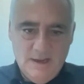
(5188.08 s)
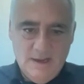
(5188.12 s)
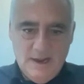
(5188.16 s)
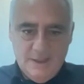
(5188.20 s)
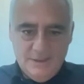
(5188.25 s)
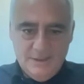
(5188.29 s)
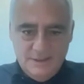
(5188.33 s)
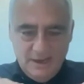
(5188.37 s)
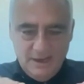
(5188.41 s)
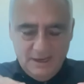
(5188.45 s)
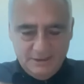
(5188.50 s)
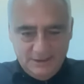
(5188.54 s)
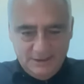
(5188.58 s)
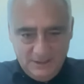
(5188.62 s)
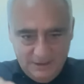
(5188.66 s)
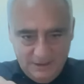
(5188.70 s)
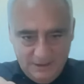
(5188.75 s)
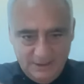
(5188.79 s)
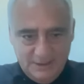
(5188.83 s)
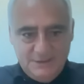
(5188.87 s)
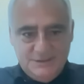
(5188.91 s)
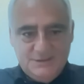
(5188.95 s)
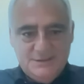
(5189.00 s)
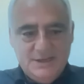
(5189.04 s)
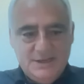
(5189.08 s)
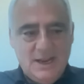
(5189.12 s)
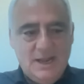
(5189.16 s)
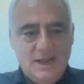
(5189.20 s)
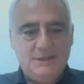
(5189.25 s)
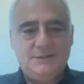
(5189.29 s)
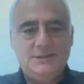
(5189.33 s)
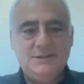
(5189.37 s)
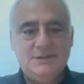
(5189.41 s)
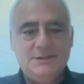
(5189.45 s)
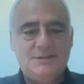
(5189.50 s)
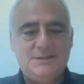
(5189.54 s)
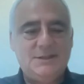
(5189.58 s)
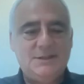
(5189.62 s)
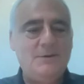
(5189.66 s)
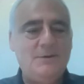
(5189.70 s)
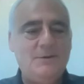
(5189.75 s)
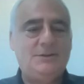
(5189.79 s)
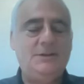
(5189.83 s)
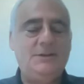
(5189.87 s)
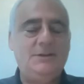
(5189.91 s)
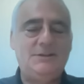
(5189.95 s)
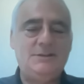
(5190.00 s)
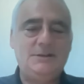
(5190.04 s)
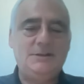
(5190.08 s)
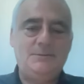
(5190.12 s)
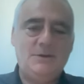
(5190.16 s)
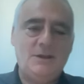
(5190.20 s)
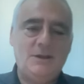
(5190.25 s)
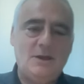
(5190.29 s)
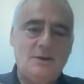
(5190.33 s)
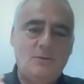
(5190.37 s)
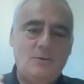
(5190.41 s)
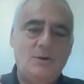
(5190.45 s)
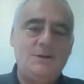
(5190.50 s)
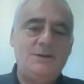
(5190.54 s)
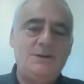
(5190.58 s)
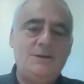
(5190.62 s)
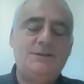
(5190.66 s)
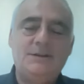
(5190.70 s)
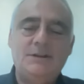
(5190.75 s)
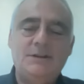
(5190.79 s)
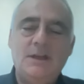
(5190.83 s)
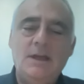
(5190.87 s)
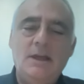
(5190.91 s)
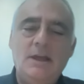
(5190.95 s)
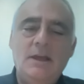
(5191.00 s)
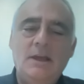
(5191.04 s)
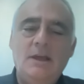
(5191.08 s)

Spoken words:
and that this anti-Semitism that was